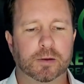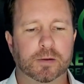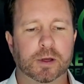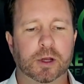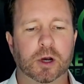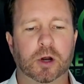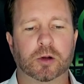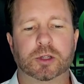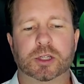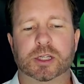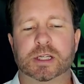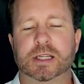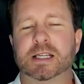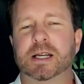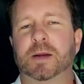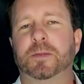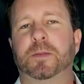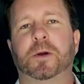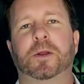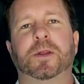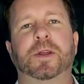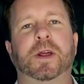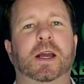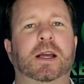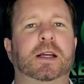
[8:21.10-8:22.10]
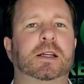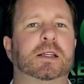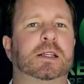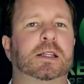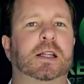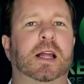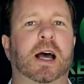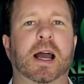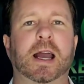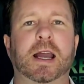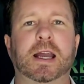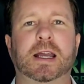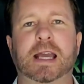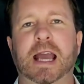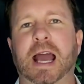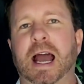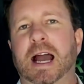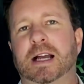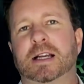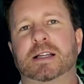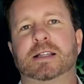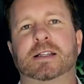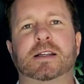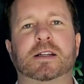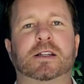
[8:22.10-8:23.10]
You know, just simple things like
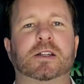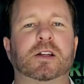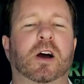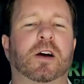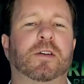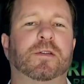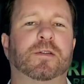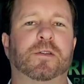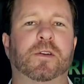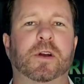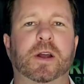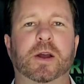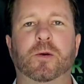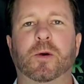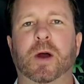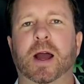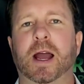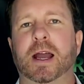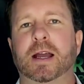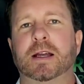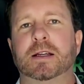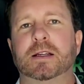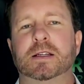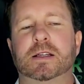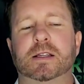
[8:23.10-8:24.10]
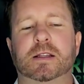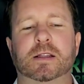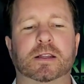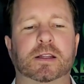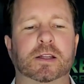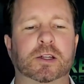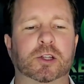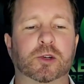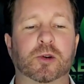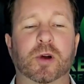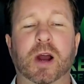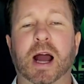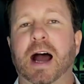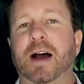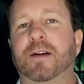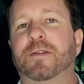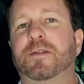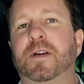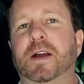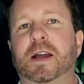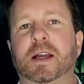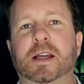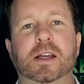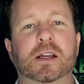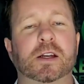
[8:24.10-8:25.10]
exits off freeways, the
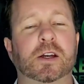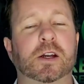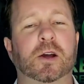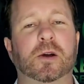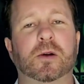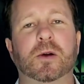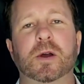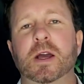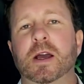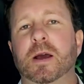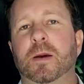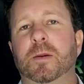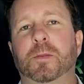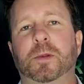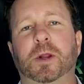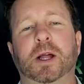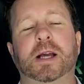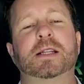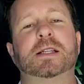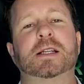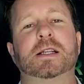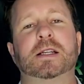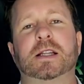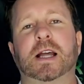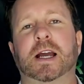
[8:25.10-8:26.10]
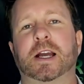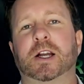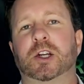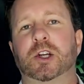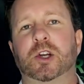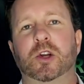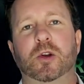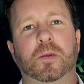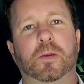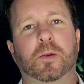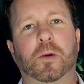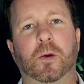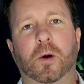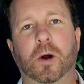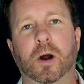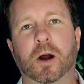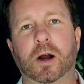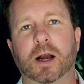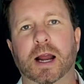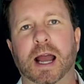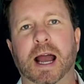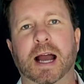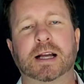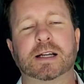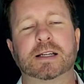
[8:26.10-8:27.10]
traffic, and, you know, places like
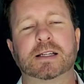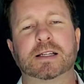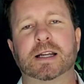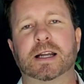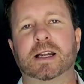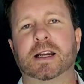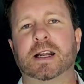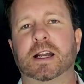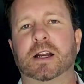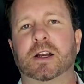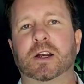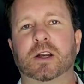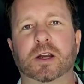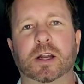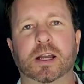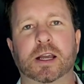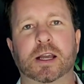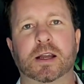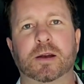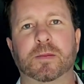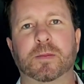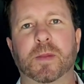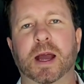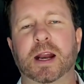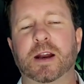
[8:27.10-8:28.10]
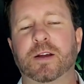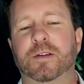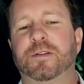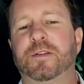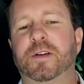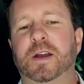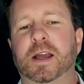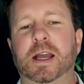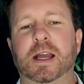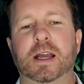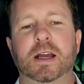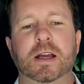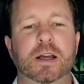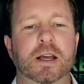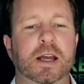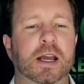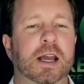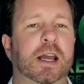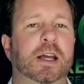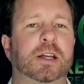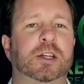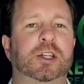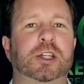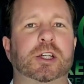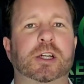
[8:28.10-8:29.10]
Newport exit in Menifee,
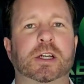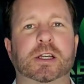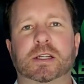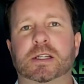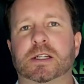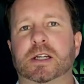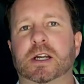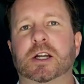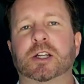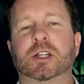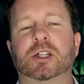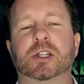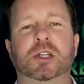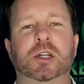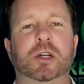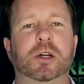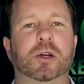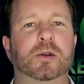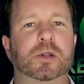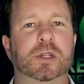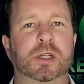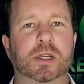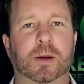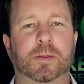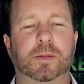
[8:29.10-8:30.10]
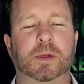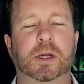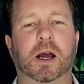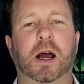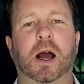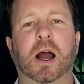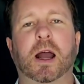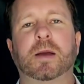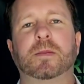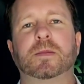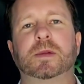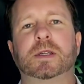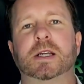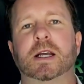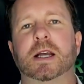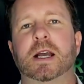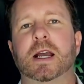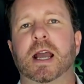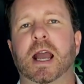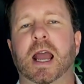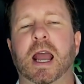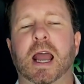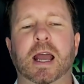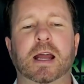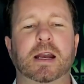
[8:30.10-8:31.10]
it's just a zoo sometimes.
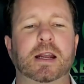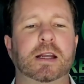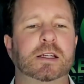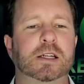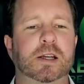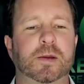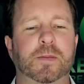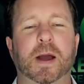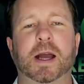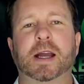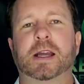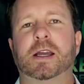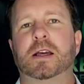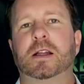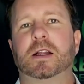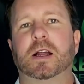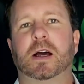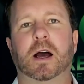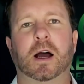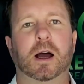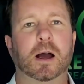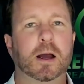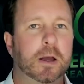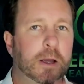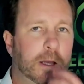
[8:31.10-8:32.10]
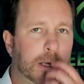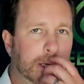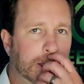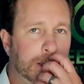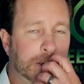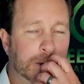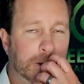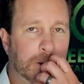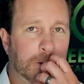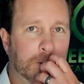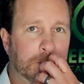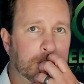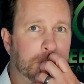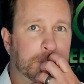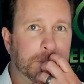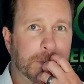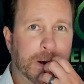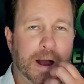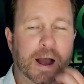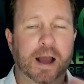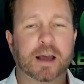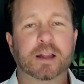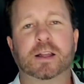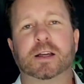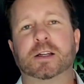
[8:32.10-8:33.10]
And in Temecula, you know,
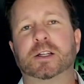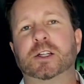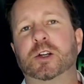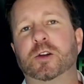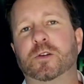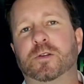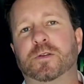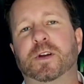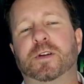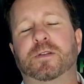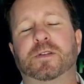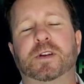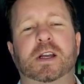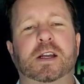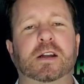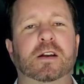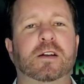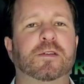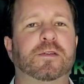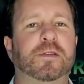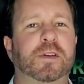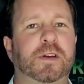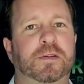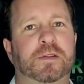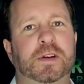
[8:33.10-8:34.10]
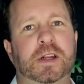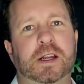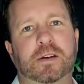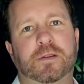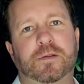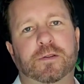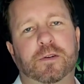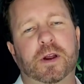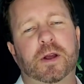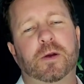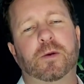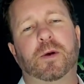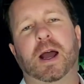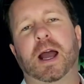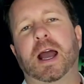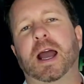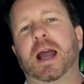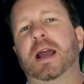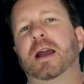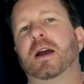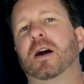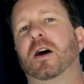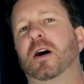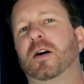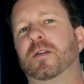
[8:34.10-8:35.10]
by the 215 and 15
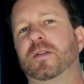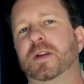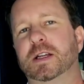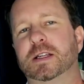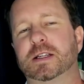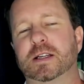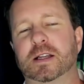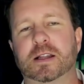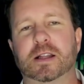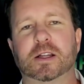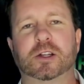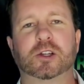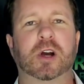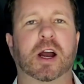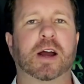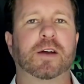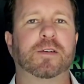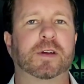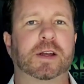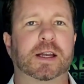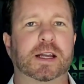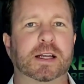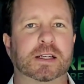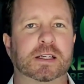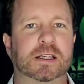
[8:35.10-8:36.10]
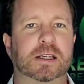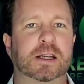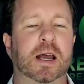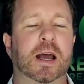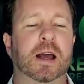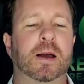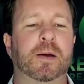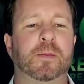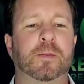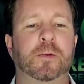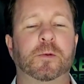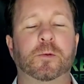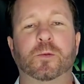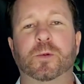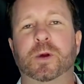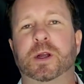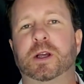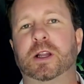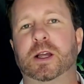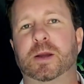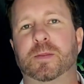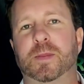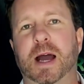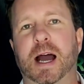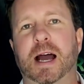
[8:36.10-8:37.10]
freeway, obviously the traffic gets
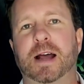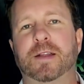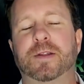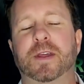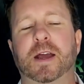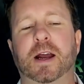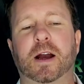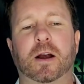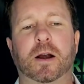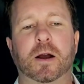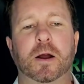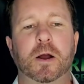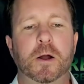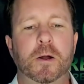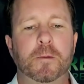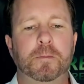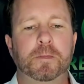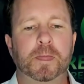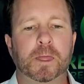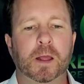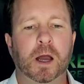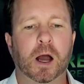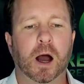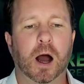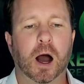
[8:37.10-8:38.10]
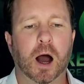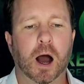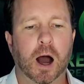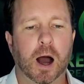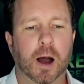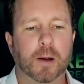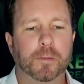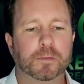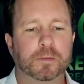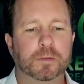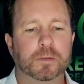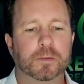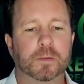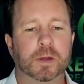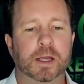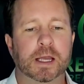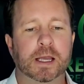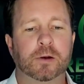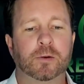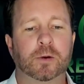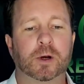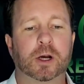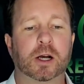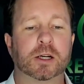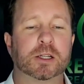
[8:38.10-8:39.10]
really bad there.
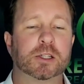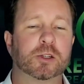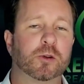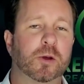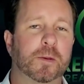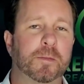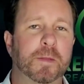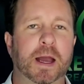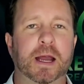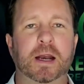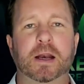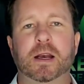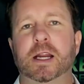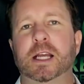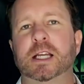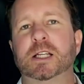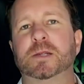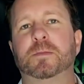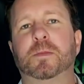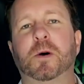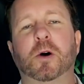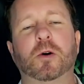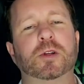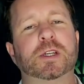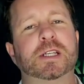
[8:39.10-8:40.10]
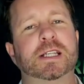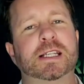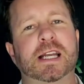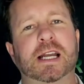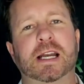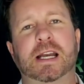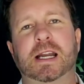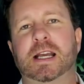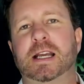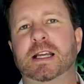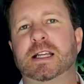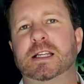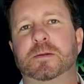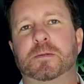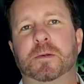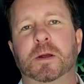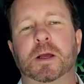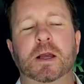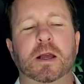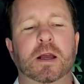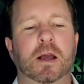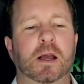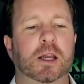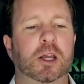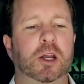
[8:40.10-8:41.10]
In regards to amenities, both cities,
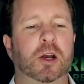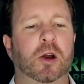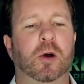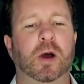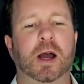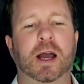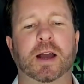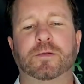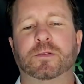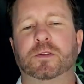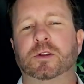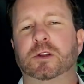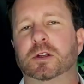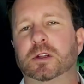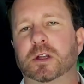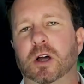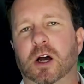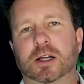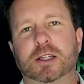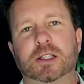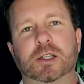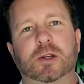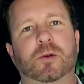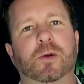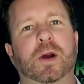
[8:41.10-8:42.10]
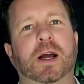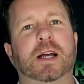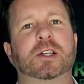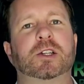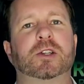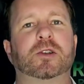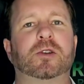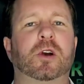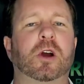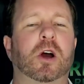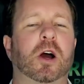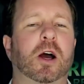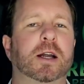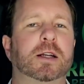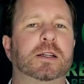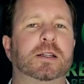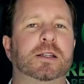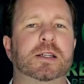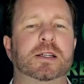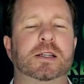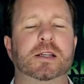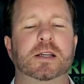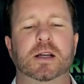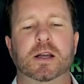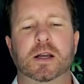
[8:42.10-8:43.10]
you know, have lots of
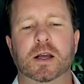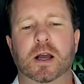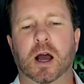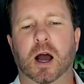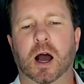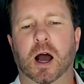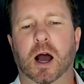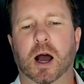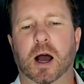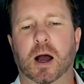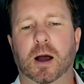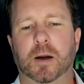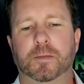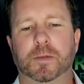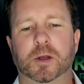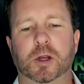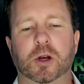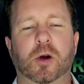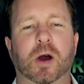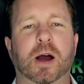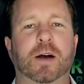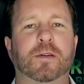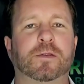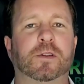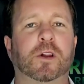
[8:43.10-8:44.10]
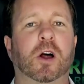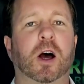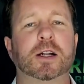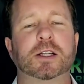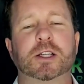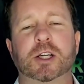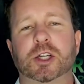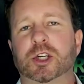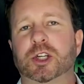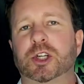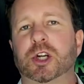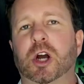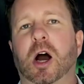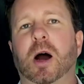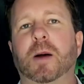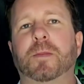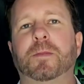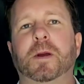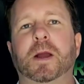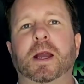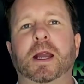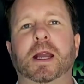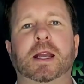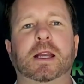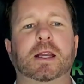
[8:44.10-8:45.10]
restaurants, you know, have lots of
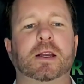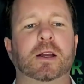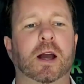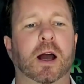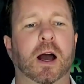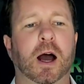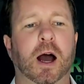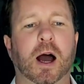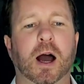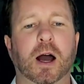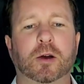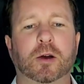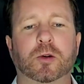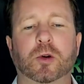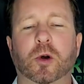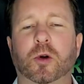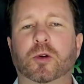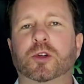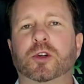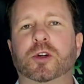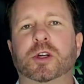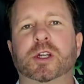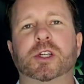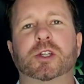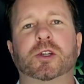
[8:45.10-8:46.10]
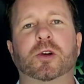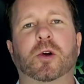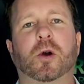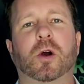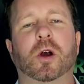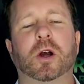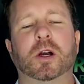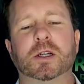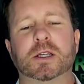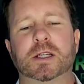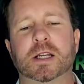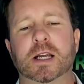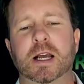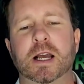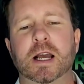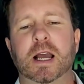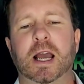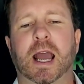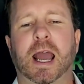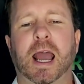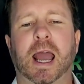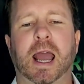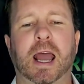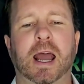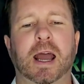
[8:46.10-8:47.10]
shopping, grocery stores,
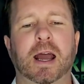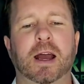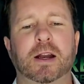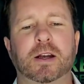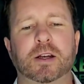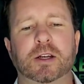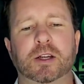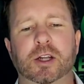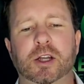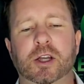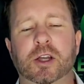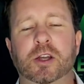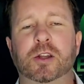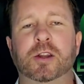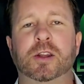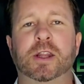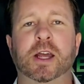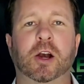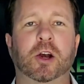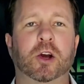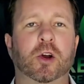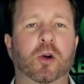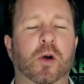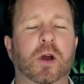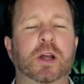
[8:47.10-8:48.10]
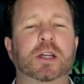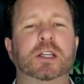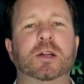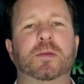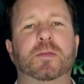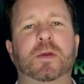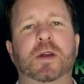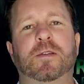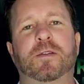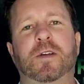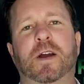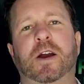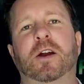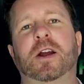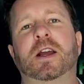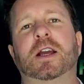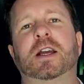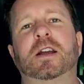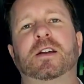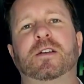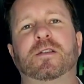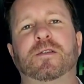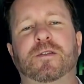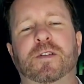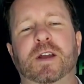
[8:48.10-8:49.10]
and they're going to be very
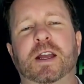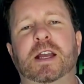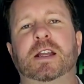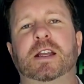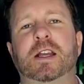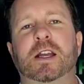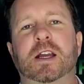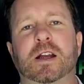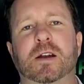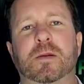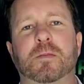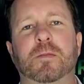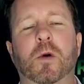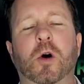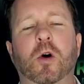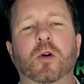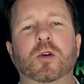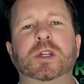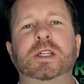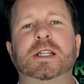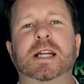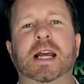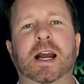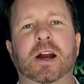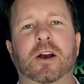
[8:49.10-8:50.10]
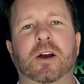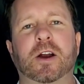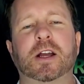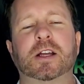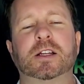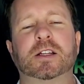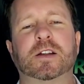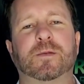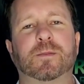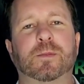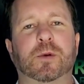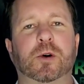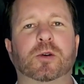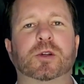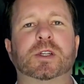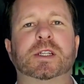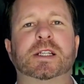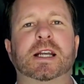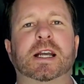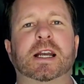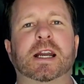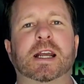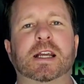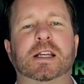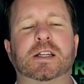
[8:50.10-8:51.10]
convenient, most areas of both
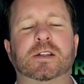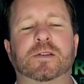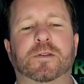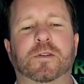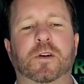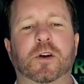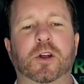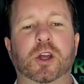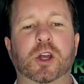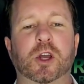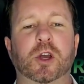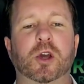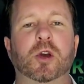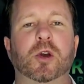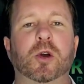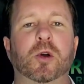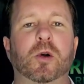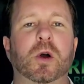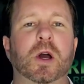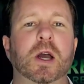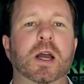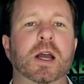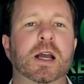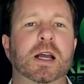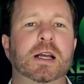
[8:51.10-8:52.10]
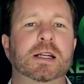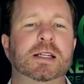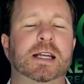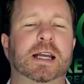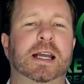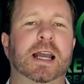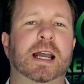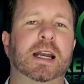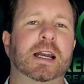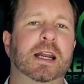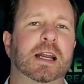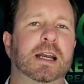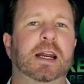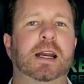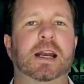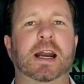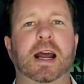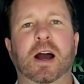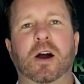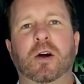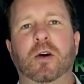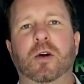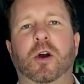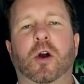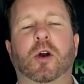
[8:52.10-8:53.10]
cities, for you to get in and
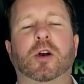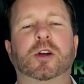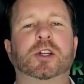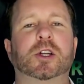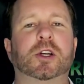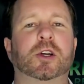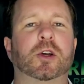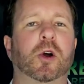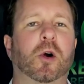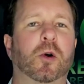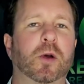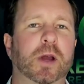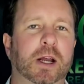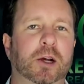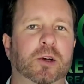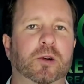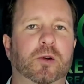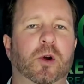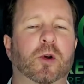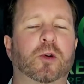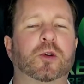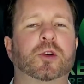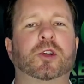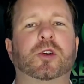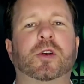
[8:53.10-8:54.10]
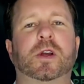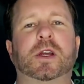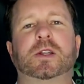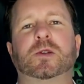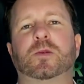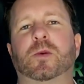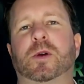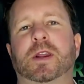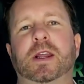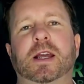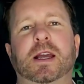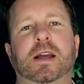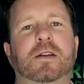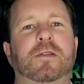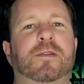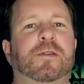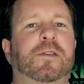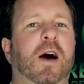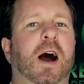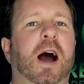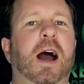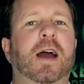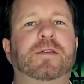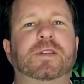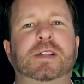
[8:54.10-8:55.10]
out or to go get groceries within
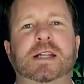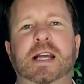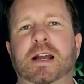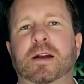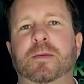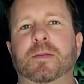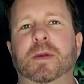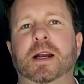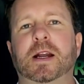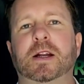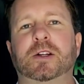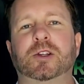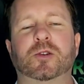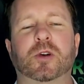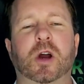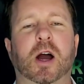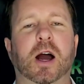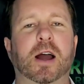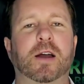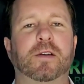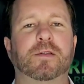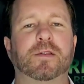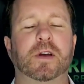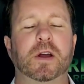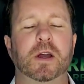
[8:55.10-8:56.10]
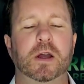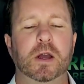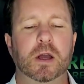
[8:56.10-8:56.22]
5-10 minute drive.